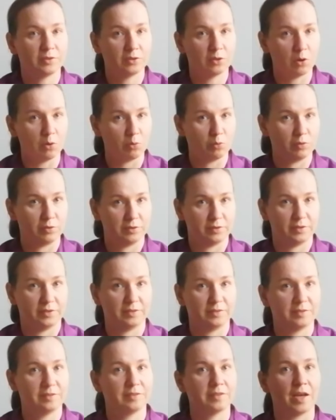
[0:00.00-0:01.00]
gold
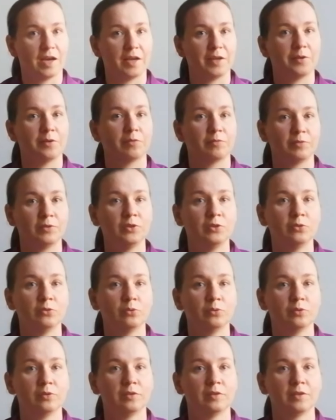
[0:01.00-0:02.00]
inside of
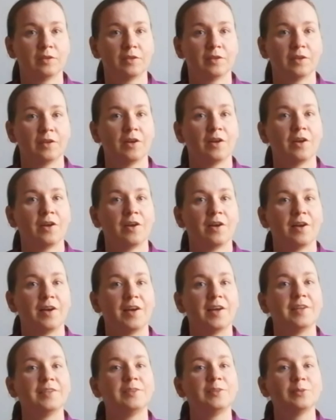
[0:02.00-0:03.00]
you
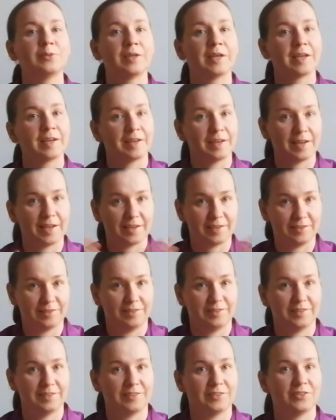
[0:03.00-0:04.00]
and you can let
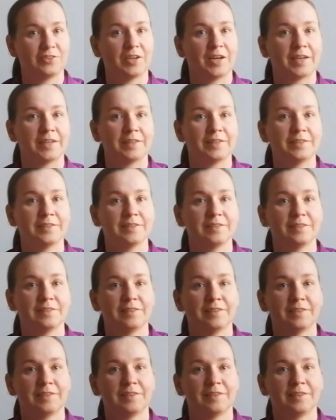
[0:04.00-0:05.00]
it shine
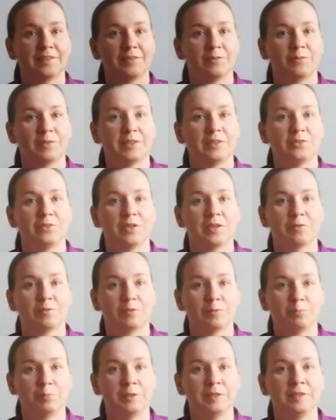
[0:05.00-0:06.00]
when you have
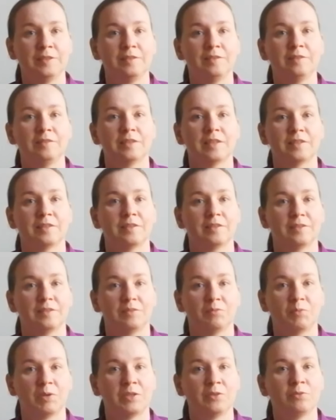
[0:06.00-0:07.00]
the peace and
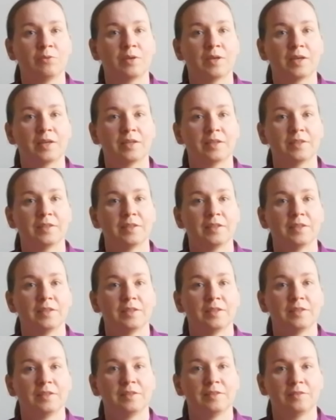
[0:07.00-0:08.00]
when you are
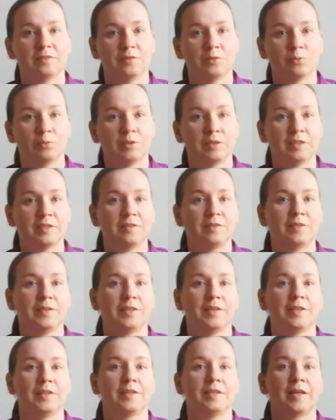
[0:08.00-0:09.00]
in
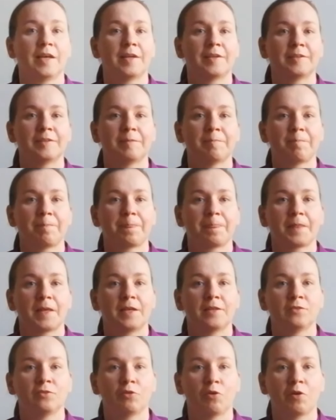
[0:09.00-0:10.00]
serenity and
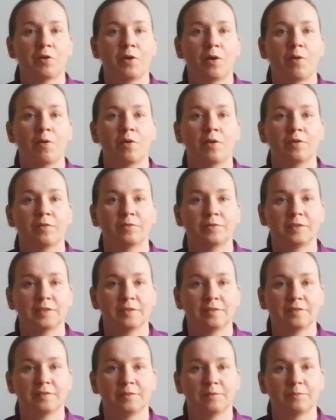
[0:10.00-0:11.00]
enjoy all of
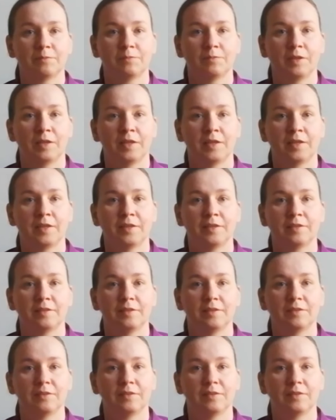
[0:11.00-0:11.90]
this and